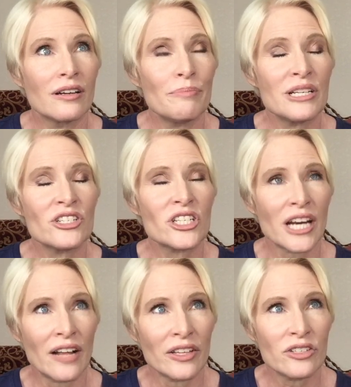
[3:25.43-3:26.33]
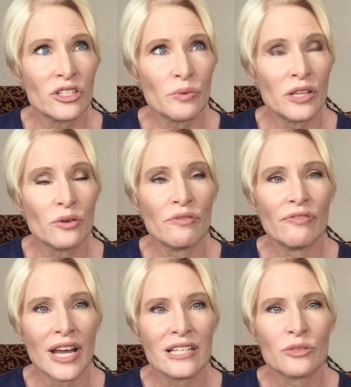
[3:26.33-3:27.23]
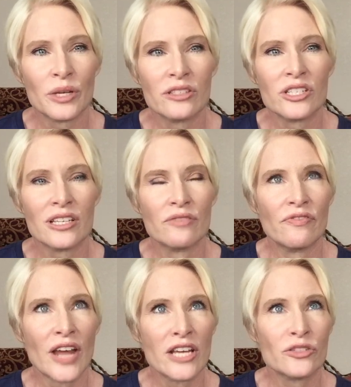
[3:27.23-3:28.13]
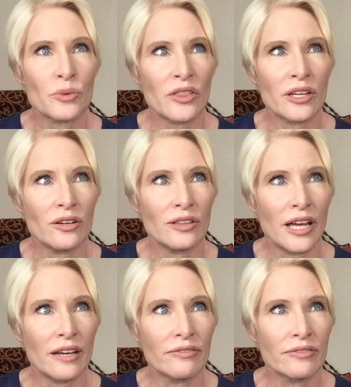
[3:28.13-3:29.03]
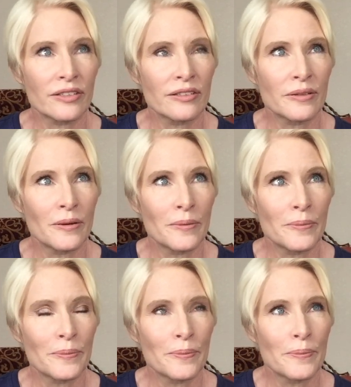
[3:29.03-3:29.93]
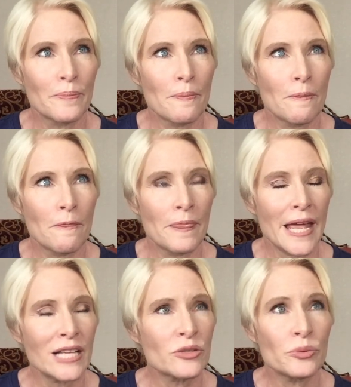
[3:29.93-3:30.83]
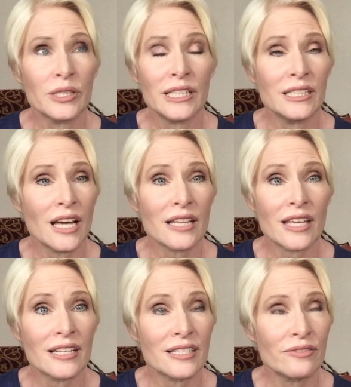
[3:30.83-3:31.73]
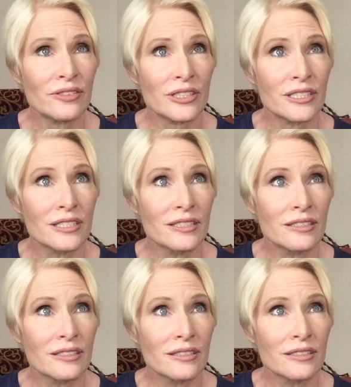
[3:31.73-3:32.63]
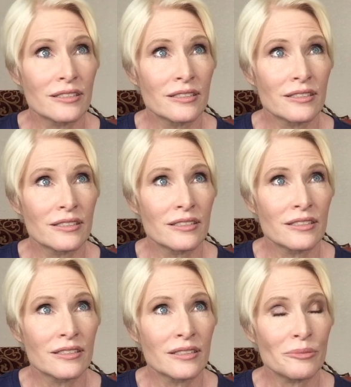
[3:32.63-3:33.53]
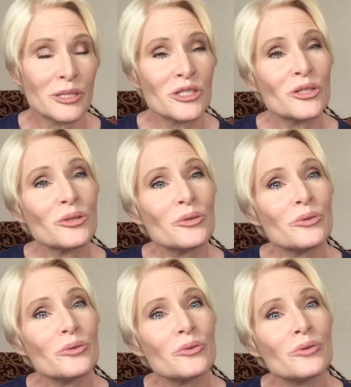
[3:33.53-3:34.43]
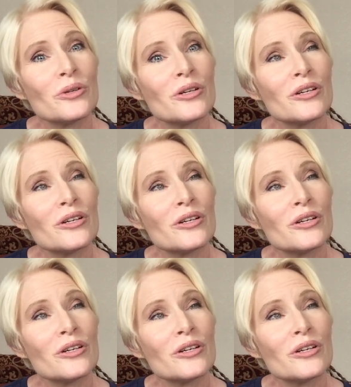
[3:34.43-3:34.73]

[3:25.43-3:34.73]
been challenged with or faced with, she said, faced with in your life, it's really not that different. But you